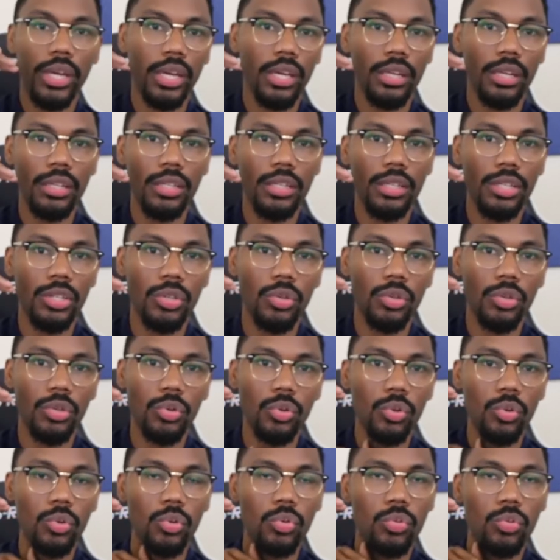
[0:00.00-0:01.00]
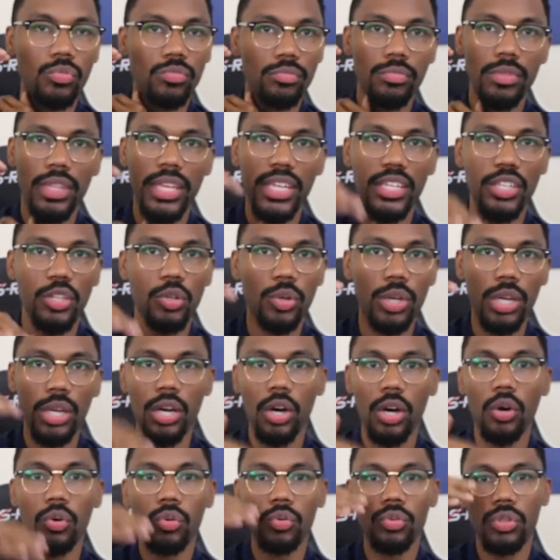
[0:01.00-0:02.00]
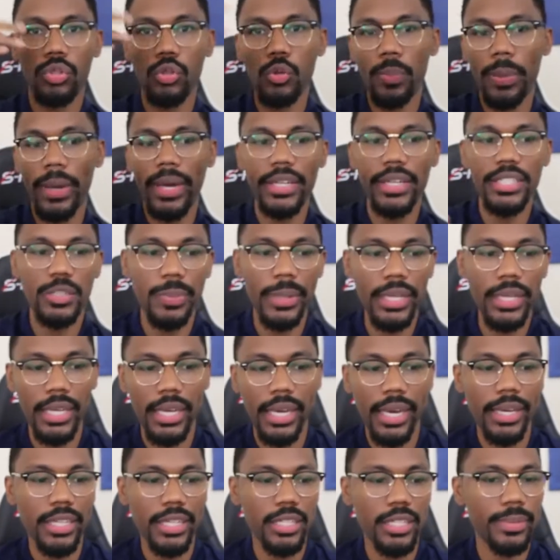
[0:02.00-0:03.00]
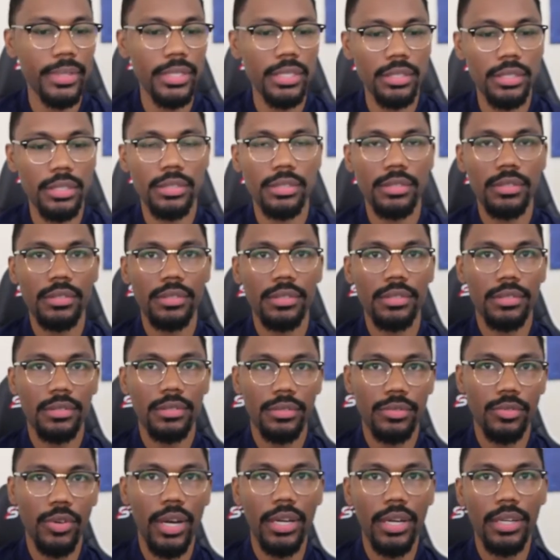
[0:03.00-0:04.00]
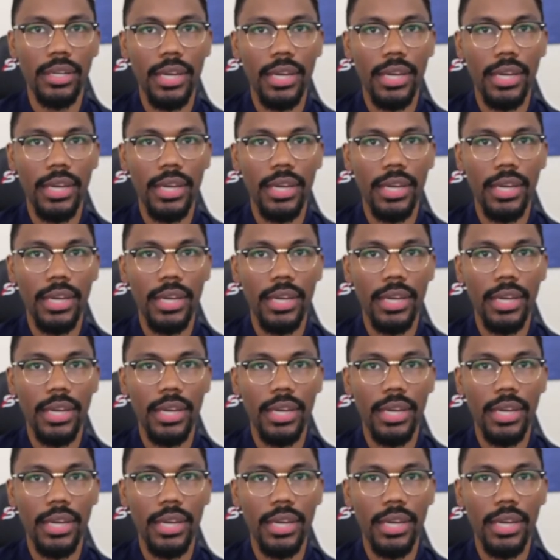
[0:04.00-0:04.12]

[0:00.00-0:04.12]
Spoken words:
you can go do paid speaking engagements, right?